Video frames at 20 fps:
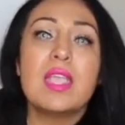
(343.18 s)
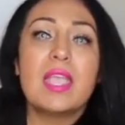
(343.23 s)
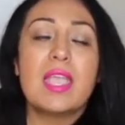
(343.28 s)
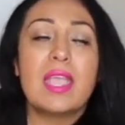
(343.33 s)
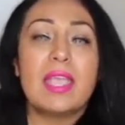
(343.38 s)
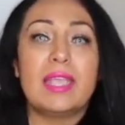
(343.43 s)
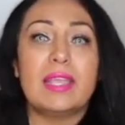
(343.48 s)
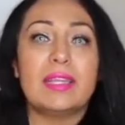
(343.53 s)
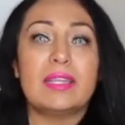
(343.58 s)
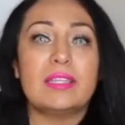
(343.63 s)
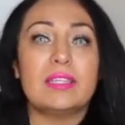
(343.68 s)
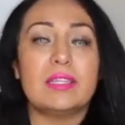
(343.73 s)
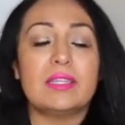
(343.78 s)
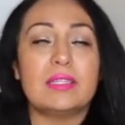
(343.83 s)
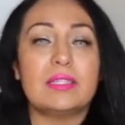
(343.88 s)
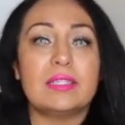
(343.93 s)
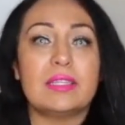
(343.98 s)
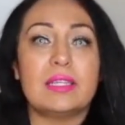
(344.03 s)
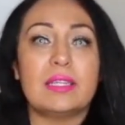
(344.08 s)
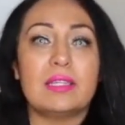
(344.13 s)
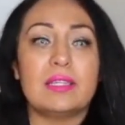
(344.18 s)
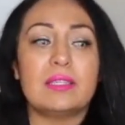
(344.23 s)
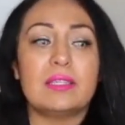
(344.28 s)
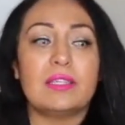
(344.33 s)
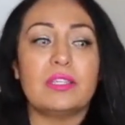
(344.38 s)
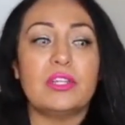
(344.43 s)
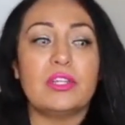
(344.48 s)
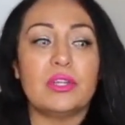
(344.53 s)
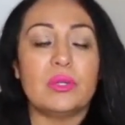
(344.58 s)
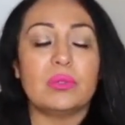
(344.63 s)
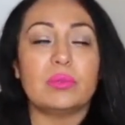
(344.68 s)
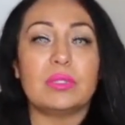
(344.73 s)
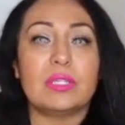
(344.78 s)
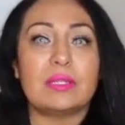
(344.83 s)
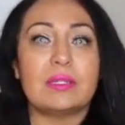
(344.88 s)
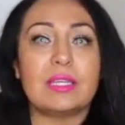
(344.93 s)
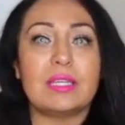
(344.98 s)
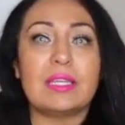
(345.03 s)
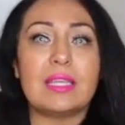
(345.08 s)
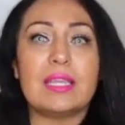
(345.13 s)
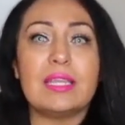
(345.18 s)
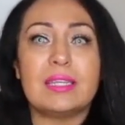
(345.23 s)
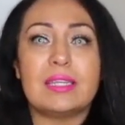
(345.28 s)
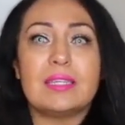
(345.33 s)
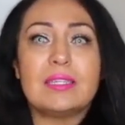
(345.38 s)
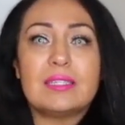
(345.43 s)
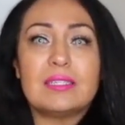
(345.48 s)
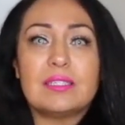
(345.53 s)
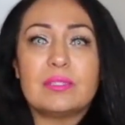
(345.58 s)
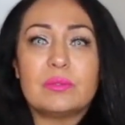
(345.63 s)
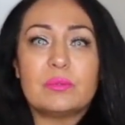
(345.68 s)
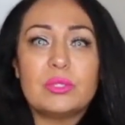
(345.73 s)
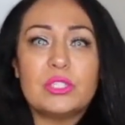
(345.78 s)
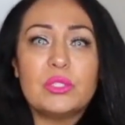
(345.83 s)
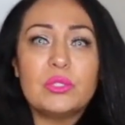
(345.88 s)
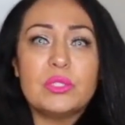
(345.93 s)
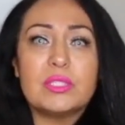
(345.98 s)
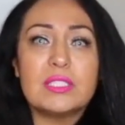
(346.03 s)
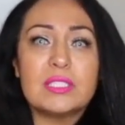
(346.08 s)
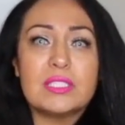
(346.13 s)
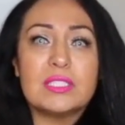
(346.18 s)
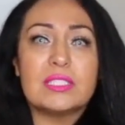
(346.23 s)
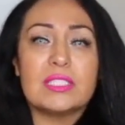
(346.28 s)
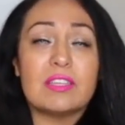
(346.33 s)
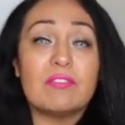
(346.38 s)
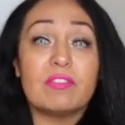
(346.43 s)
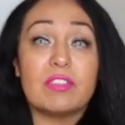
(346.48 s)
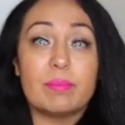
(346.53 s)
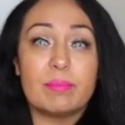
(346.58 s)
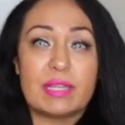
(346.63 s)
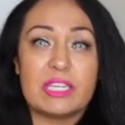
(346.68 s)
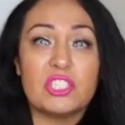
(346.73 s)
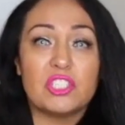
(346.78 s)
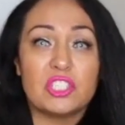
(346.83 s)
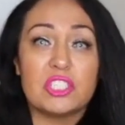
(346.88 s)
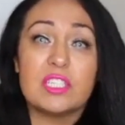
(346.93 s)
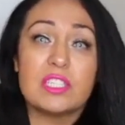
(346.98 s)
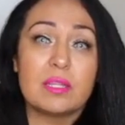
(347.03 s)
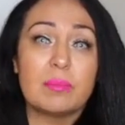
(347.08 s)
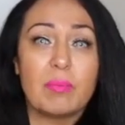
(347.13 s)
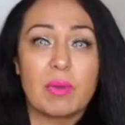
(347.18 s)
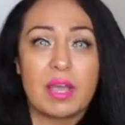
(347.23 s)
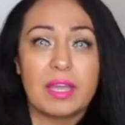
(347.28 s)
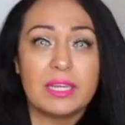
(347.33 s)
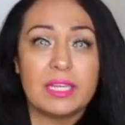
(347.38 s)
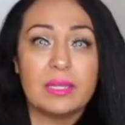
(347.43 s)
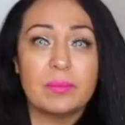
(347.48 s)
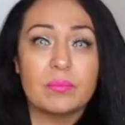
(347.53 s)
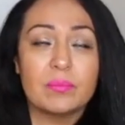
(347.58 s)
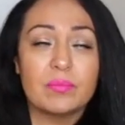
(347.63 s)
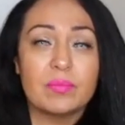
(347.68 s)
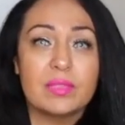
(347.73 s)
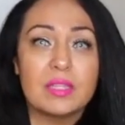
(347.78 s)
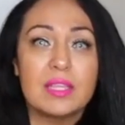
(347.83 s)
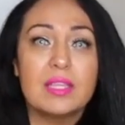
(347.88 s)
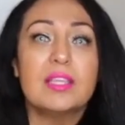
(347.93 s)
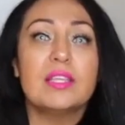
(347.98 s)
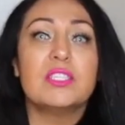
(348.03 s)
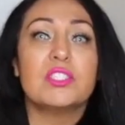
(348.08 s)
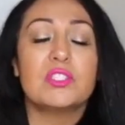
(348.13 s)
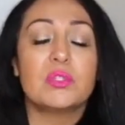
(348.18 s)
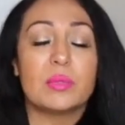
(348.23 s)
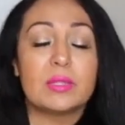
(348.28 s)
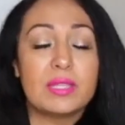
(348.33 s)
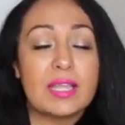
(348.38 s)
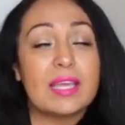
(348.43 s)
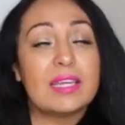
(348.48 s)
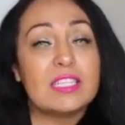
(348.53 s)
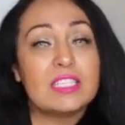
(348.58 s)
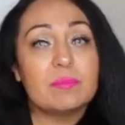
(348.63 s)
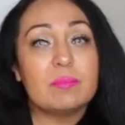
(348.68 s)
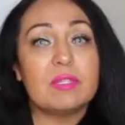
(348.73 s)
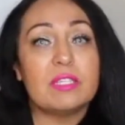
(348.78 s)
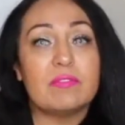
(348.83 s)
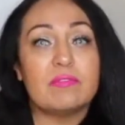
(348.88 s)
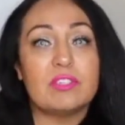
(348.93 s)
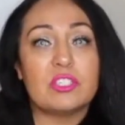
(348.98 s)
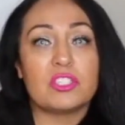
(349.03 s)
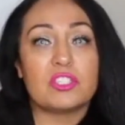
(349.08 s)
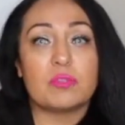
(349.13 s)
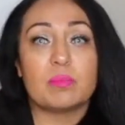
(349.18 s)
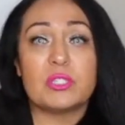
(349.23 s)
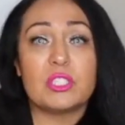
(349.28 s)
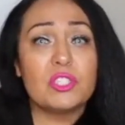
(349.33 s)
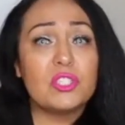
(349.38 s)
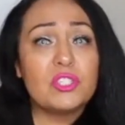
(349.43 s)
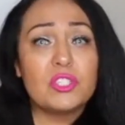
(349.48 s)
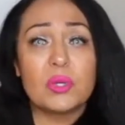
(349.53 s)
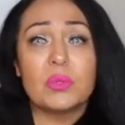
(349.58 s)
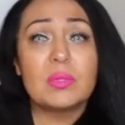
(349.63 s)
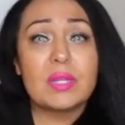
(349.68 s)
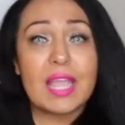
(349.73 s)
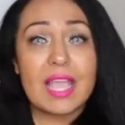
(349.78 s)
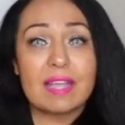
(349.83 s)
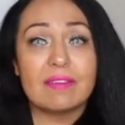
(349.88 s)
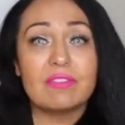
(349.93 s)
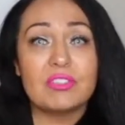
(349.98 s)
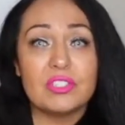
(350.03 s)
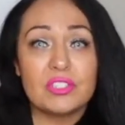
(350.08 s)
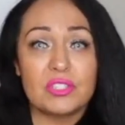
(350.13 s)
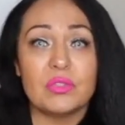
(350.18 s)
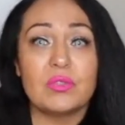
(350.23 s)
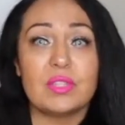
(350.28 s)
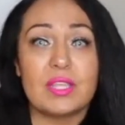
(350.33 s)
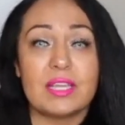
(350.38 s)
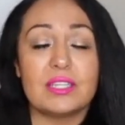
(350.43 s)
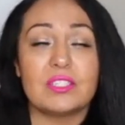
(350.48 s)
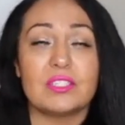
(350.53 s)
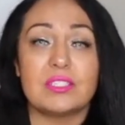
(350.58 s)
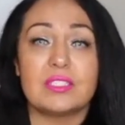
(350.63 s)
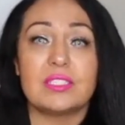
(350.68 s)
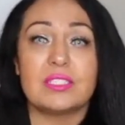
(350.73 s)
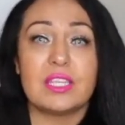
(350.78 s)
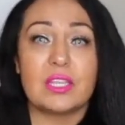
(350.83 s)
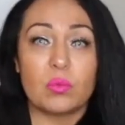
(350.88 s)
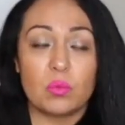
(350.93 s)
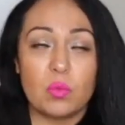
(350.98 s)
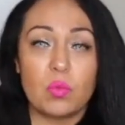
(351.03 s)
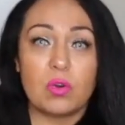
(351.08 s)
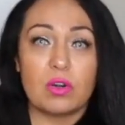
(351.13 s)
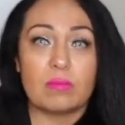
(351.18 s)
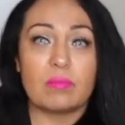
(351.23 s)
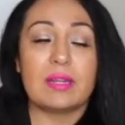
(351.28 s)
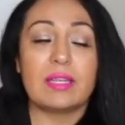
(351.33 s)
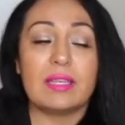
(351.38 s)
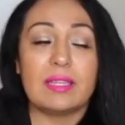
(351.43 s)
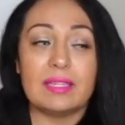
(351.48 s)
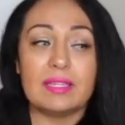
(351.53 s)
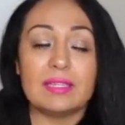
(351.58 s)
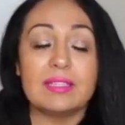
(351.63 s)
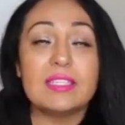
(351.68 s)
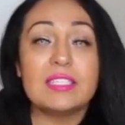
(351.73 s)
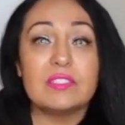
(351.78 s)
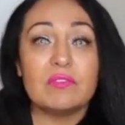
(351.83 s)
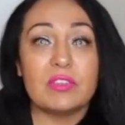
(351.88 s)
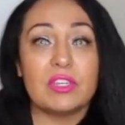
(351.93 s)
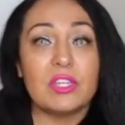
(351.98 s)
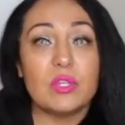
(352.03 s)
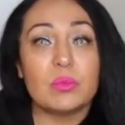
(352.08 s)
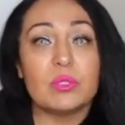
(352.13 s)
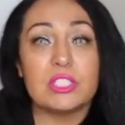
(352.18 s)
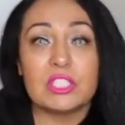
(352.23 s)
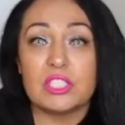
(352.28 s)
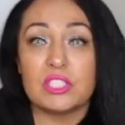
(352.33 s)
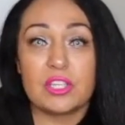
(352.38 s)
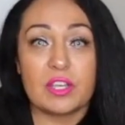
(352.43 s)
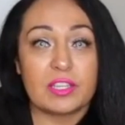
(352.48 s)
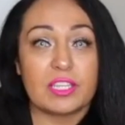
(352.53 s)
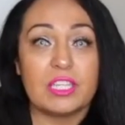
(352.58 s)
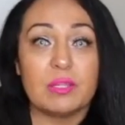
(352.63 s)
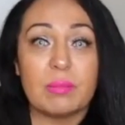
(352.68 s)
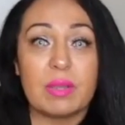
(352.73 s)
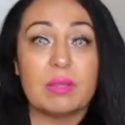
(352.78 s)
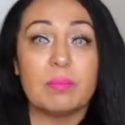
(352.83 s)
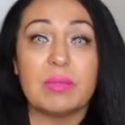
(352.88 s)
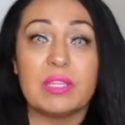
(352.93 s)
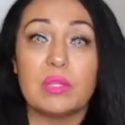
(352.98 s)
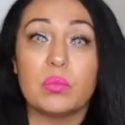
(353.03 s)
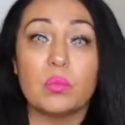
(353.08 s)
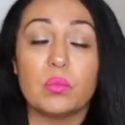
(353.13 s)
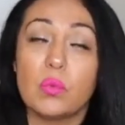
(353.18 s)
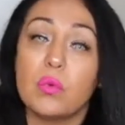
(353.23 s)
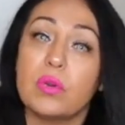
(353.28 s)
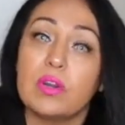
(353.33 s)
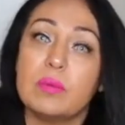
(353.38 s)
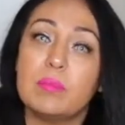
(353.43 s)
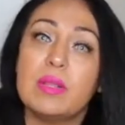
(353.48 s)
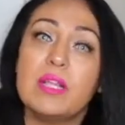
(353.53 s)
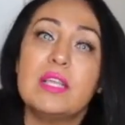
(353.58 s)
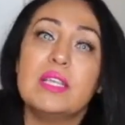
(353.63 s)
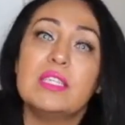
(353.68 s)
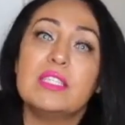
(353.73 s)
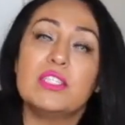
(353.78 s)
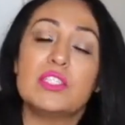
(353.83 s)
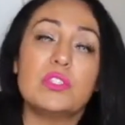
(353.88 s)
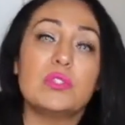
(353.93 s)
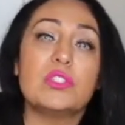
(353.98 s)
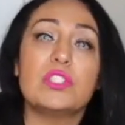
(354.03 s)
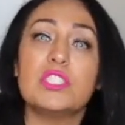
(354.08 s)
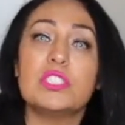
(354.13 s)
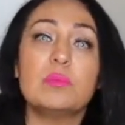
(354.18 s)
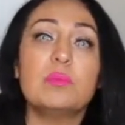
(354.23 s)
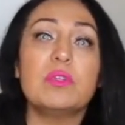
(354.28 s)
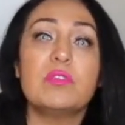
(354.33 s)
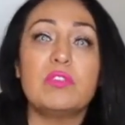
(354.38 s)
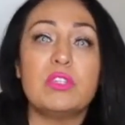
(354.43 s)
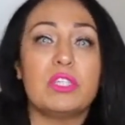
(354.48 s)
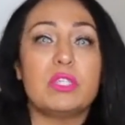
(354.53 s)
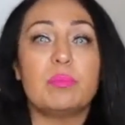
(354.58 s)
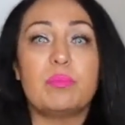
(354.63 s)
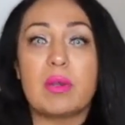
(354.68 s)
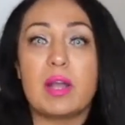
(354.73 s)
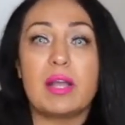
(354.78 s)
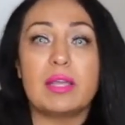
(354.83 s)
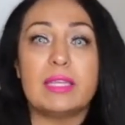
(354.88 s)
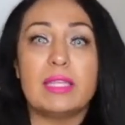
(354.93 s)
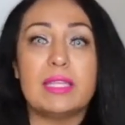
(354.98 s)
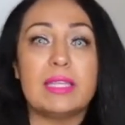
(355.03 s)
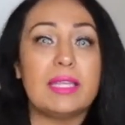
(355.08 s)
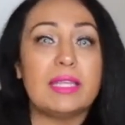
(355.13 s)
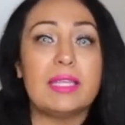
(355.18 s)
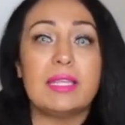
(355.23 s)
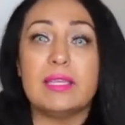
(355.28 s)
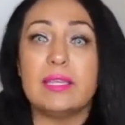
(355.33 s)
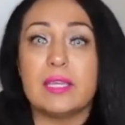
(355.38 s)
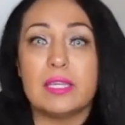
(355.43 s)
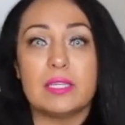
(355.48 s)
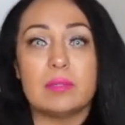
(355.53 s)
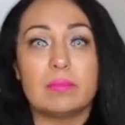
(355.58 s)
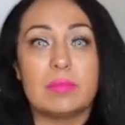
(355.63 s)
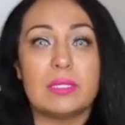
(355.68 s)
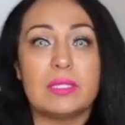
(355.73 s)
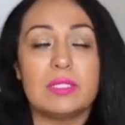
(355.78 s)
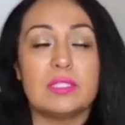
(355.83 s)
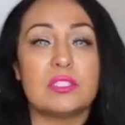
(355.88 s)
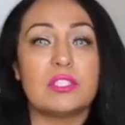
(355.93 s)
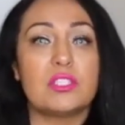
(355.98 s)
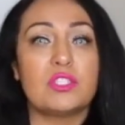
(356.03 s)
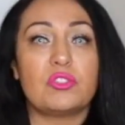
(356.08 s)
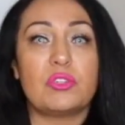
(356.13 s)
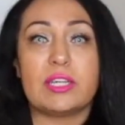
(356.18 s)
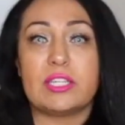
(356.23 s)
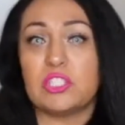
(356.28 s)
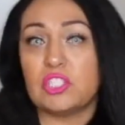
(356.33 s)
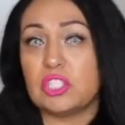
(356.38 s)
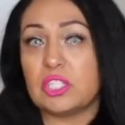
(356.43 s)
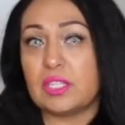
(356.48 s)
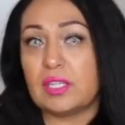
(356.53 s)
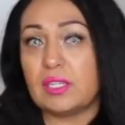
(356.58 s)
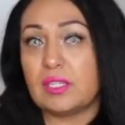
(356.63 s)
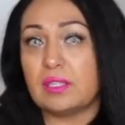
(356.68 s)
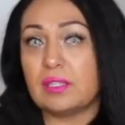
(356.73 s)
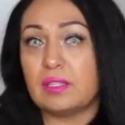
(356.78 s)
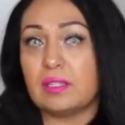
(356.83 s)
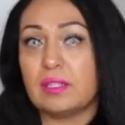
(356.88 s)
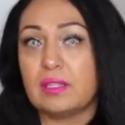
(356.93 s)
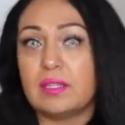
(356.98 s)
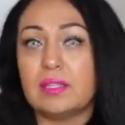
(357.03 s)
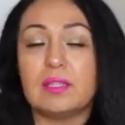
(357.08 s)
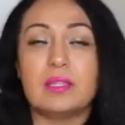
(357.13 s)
and you know, it, it, it uh, reduces inflammation in the body. So that is beneficial, but you don't have to do that to stay warm. Again, in this video, we're just talking about being warm. So just moving your body, getting up, stretching,